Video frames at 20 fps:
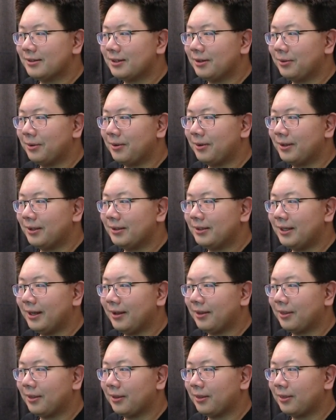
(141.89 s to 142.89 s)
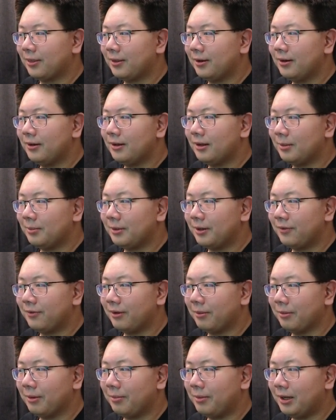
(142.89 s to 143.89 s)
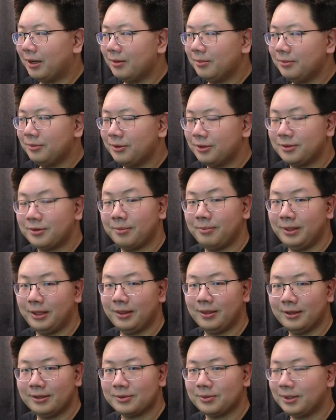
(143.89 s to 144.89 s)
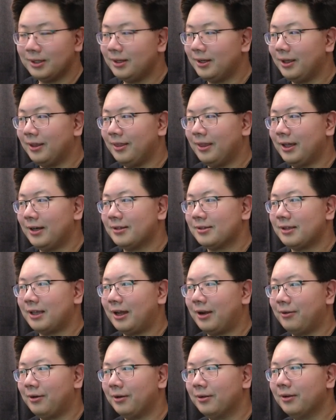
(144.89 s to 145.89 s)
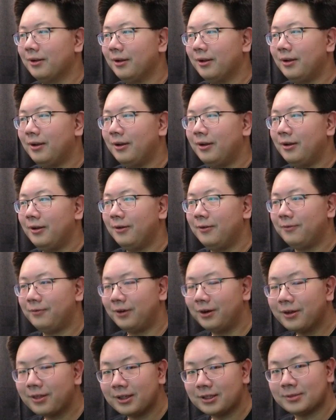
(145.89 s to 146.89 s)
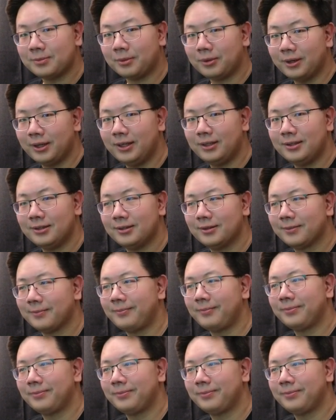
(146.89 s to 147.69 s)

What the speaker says: So we want to take the third number from the bottom, which would be this one, and that is our furthest point.